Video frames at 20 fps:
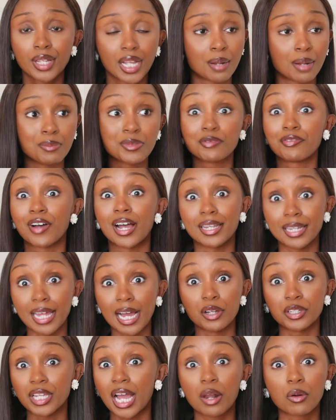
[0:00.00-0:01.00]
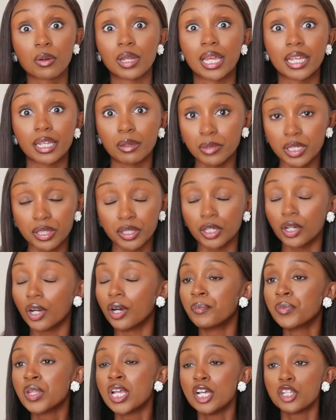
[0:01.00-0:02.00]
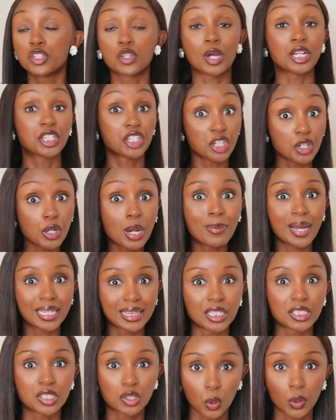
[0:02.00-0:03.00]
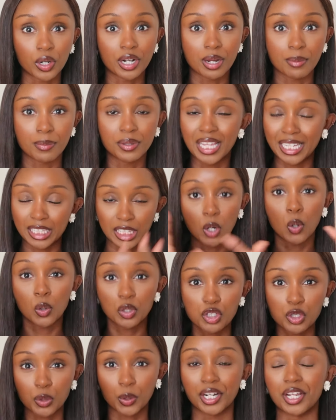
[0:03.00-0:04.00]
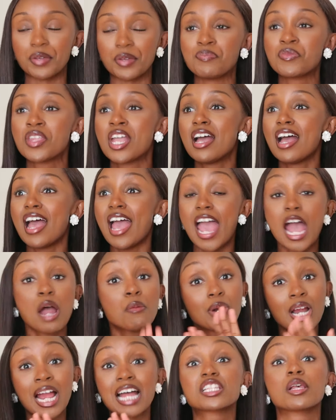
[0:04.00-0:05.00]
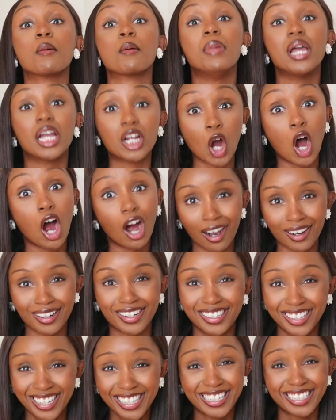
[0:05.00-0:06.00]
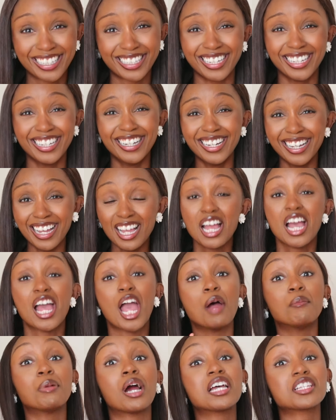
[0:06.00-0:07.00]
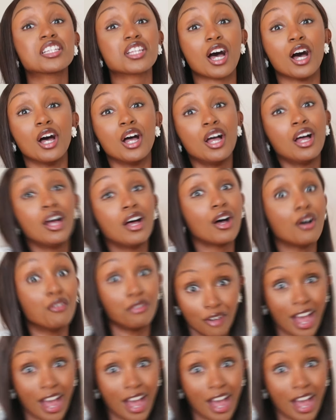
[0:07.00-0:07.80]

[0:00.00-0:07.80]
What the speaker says: Come to find out, yeah, I don't like him either, girl. So she knew about the story, like the whole story. Amber has a big car. Like, Amber has a